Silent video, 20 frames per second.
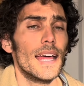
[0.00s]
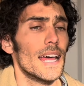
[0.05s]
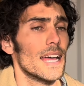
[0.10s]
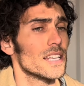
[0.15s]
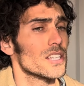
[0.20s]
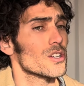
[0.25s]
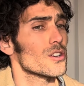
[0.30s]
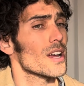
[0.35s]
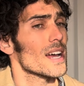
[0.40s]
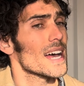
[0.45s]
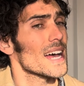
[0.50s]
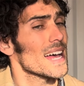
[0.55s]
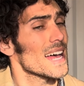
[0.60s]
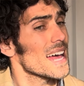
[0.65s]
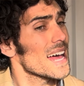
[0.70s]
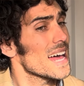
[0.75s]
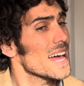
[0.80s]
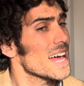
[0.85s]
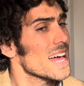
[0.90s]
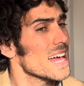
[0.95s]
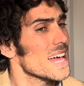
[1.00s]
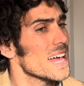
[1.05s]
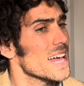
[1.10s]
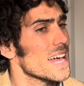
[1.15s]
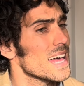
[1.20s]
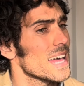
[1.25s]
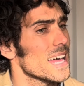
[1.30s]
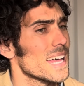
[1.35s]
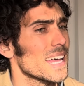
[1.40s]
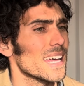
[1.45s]

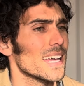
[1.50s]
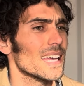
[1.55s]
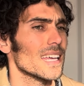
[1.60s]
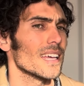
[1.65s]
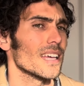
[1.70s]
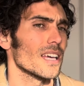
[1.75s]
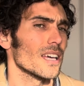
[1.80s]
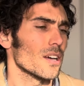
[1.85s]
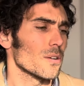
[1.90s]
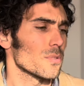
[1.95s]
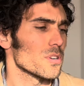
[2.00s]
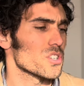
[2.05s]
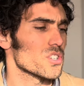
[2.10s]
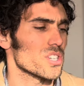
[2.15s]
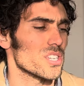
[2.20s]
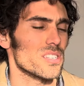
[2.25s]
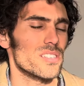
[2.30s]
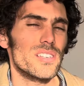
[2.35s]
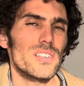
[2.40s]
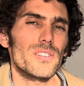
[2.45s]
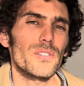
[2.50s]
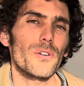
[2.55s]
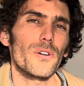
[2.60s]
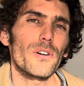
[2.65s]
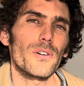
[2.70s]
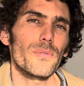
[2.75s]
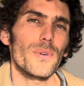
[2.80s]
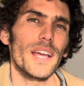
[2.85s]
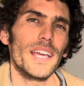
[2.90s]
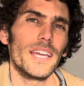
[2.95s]
try, which is this
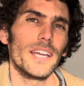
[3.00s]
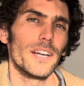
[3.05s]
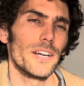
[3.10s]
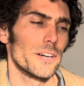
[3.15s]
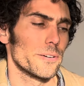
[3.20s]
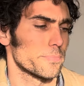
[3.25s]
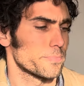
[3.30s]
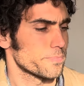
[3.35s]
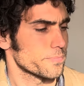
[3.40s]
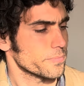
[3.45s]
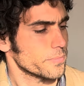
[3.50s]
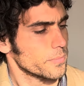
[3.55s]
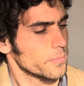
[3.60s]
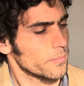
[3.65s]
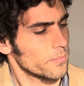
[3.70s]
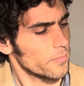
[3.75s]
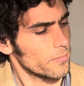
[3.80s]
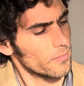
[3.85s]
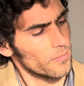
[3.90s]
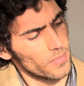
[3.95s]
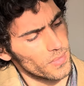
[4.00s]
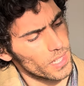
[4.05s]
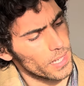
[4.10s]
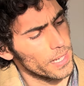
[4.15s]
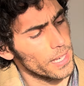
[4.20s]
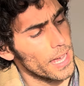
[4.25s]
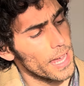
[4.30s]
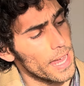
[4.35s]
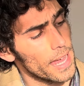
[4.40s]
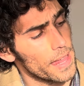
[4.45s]
chord right here.
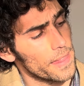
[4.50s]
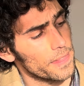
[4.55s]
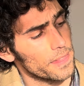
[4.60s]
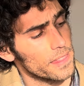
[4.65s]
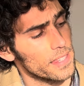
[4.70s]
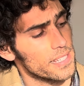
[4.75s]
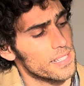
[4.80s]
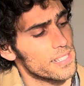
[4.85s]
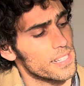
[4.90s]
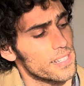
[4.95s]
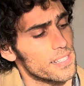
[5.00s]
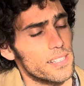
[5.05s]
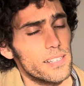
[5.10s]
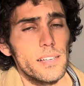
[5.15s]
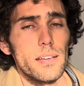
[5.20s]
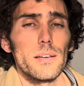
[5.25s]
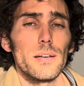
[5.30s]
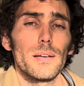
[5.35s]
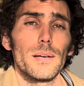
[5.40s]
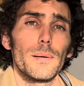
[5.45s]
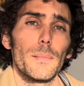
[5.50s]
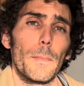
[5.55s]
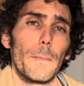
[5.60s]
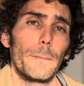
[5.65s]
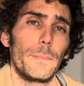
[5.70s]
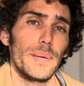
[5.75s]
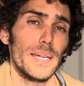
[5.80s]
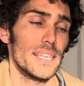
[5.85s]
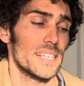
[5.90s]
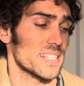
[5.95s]
And this is a
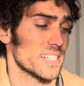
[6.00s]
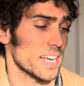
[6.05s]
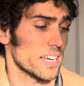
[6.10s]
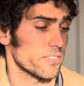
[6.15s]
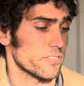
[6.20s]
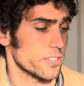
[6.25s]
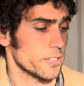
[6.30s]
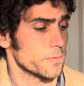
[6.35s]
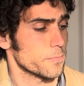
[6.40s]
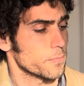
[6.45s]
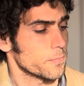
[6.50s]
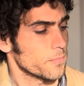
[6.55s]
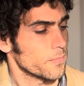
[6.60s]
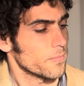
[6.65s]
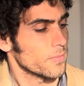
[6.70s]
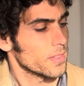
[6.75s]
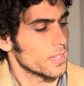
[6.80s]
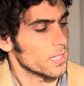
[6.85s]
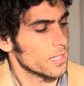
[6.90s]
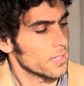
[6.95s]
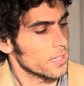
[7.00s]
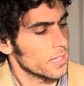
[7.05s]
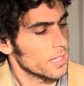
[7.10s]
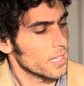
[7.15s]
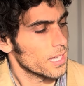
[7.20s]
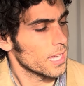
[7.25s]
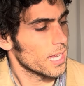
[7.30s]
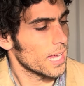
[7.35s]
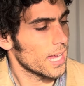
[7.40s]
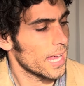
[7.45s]
B7,
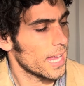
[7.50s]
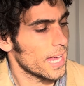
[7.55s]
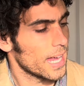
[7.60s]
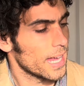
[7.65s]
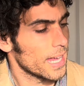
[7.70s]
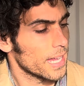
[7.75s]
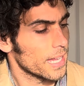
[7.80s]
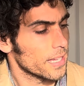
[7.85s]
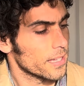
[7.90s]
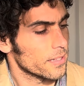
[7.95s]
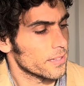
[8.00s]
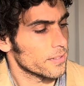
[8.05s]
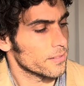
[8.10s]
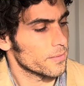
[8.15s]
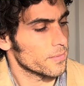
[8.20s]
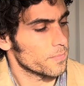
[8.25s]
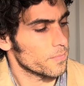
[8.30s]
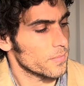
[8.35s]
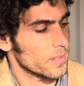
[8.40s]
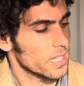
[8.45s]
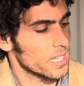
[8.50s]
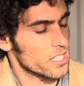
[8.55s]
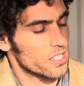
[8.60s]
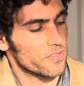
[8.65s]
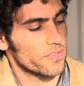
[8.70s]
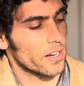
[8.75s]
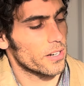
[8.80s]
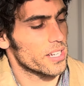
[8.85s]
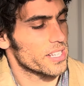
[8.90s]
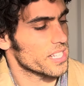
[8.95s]
and it's
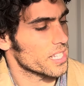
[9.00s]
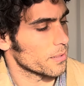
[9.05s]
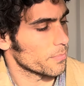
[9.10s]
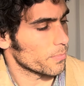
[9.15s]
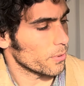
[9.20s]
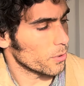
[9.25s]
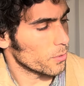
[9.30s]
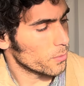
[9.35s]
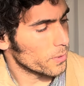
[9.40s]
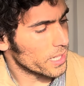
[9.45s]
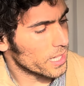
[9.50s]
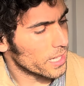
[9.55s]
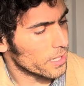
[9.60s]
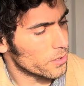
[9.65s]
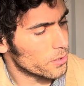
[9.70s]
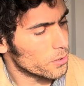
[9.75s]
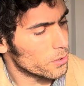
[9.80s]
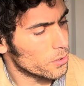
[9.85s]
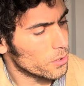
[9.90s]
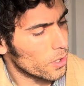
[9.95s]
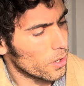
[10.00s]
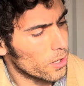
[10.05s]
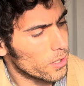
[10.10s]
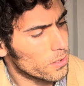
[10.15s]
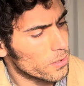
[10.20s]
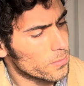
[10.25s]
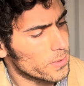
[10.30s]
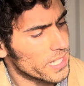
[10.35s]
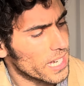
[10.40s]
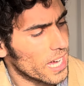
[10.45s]
very simple. We can do,
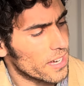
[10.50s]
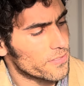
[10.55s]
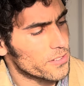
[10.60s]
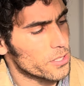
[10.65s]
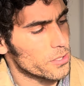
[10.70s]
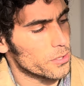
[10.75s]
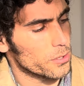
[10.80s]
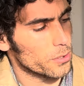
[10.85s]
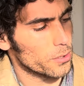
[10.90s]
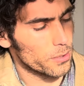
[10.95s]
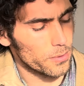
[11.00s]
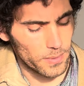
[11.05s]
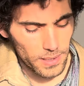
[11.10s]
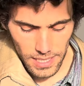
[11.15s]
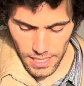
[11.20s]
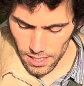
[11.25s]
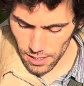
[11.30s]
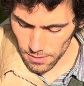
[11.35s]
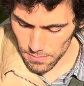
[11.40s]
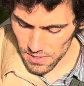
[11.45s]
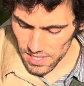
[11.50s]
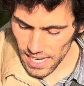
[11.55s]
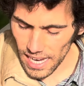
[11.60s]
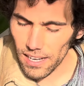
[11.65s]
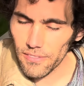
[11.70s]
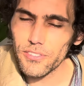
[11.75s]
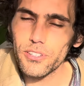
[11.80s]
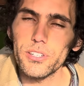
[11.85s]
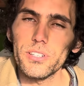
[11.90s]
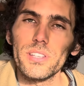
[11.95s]
all we have to do, it comes
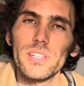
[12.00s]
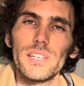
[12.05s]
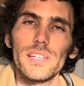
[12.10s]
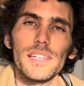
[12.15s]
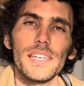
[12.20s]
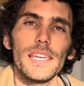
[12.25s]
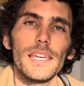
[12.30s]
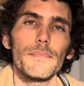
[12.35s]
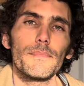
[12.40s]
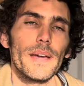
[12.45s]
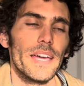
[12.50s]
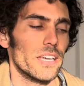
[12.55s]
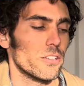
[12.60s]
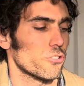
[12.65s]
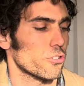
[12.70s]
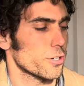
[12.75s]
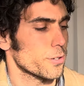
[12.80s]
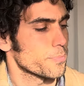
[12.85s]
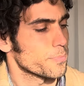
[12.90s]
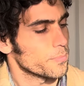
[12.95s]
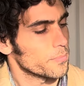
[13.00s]
after the E major,